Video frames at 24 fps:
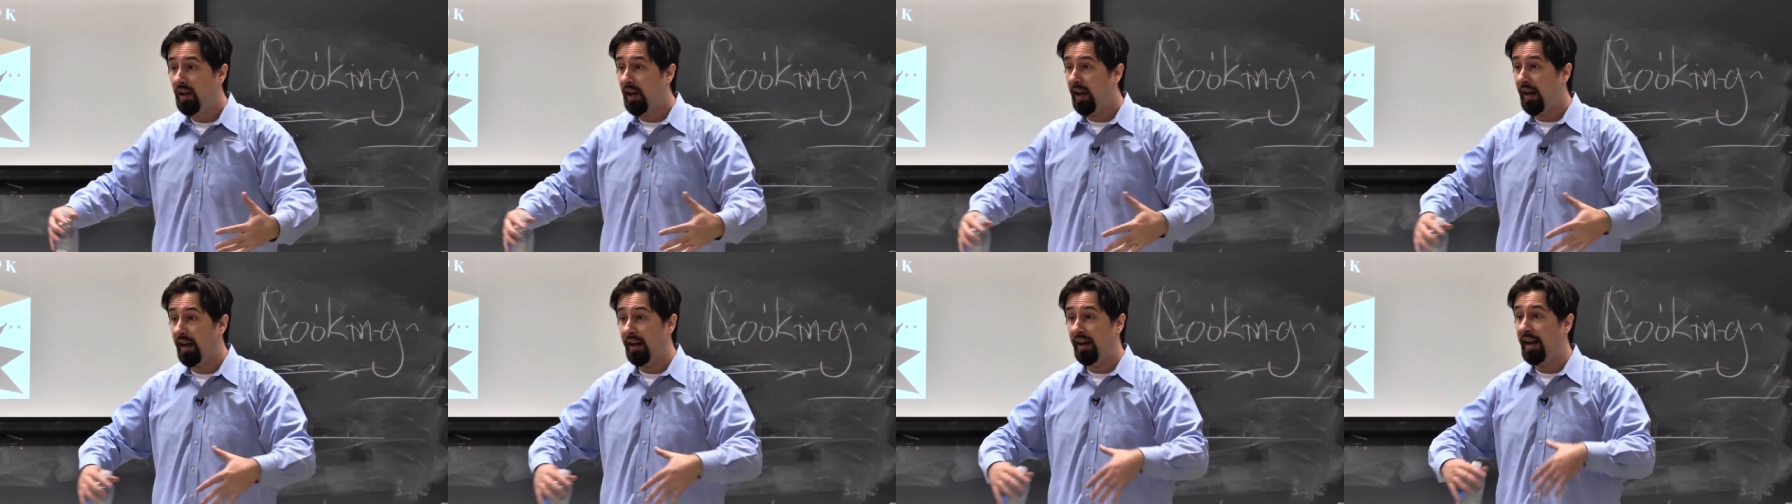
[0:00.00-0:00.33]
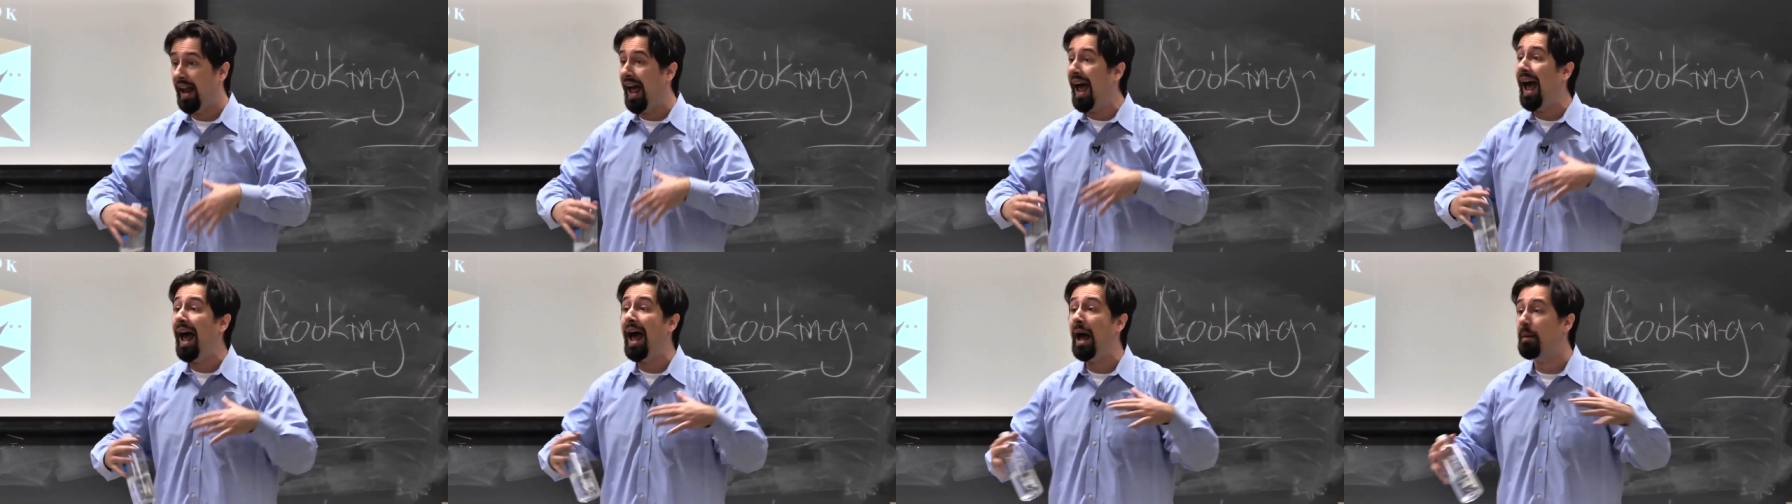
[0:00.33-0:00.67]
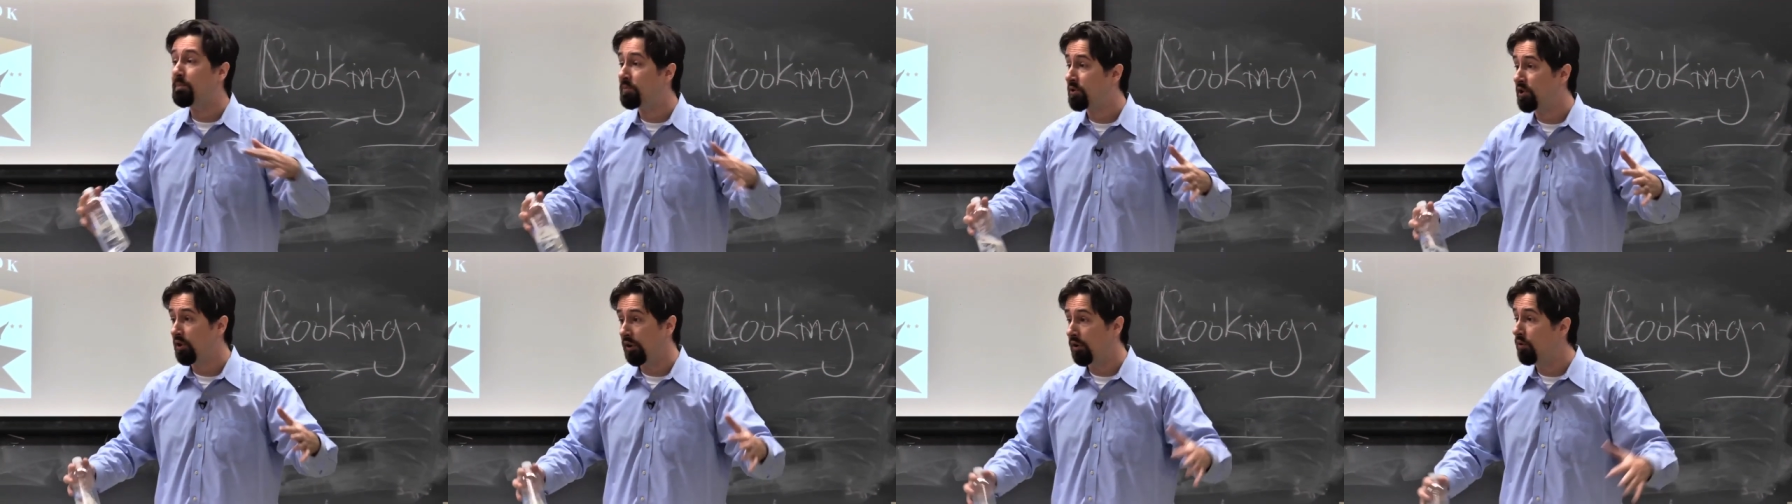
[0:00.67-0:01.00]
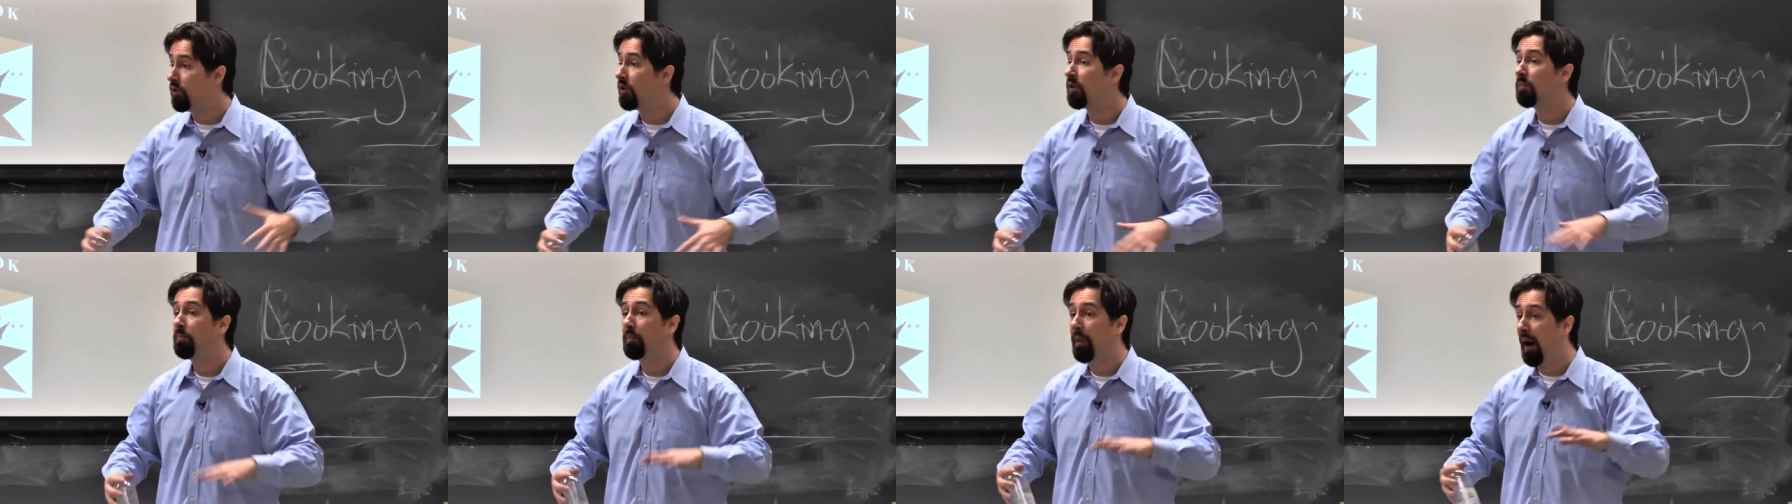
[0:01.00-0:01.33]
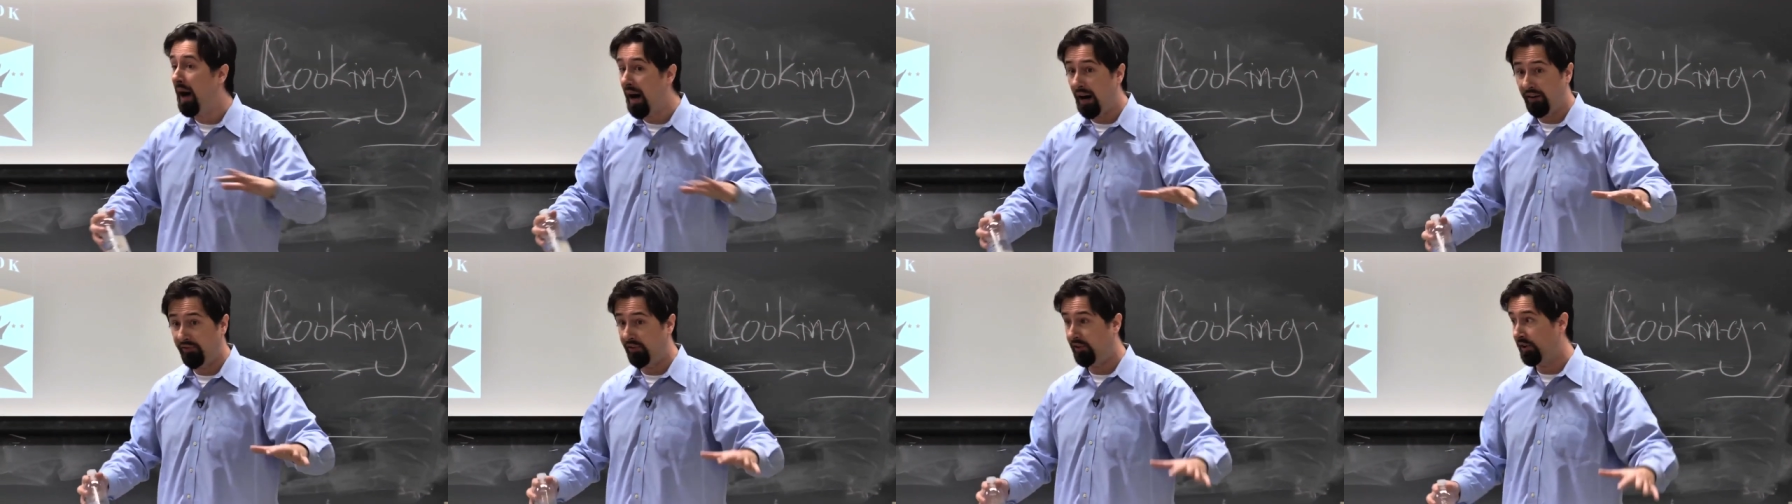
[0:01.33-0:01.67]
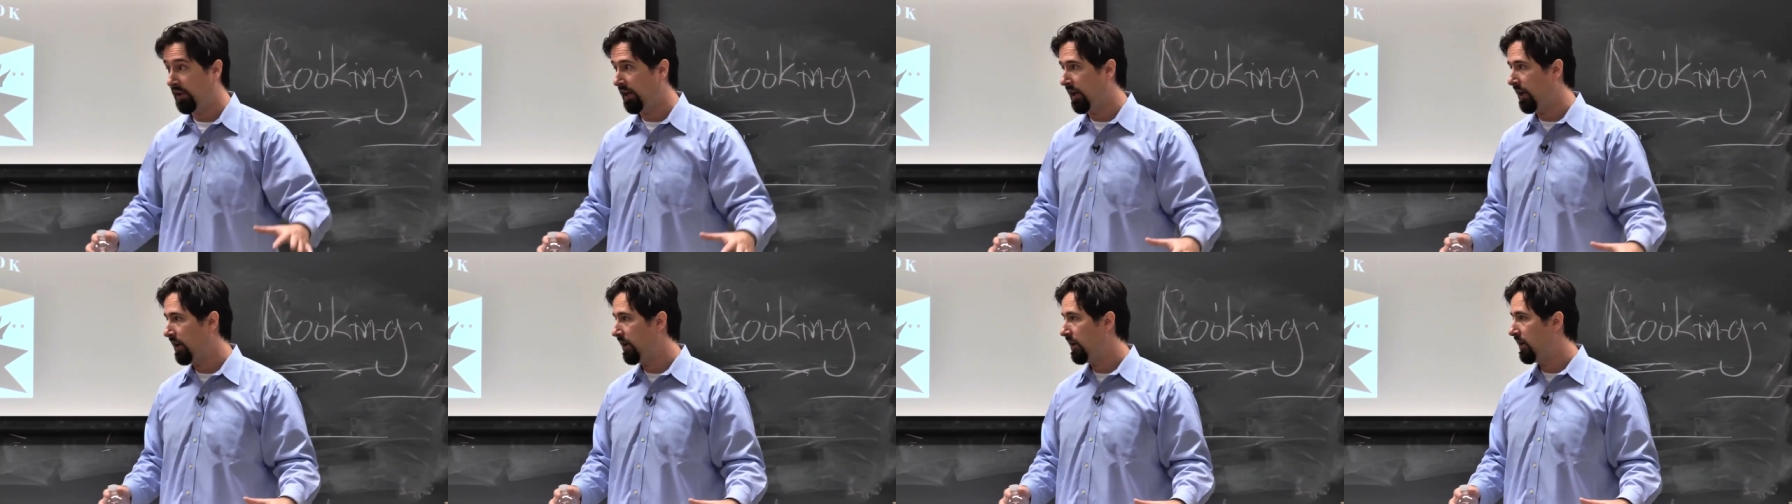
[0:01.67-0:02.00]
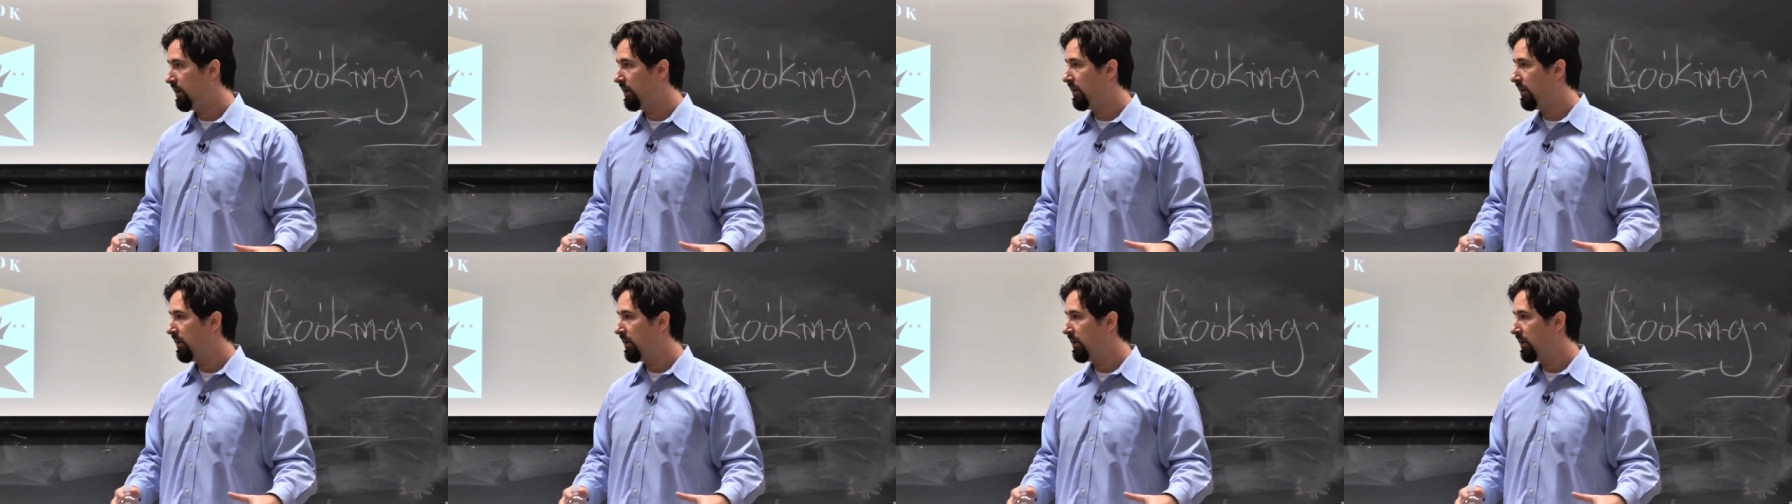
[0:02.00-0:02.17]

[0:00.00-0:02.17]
in absolute poverty,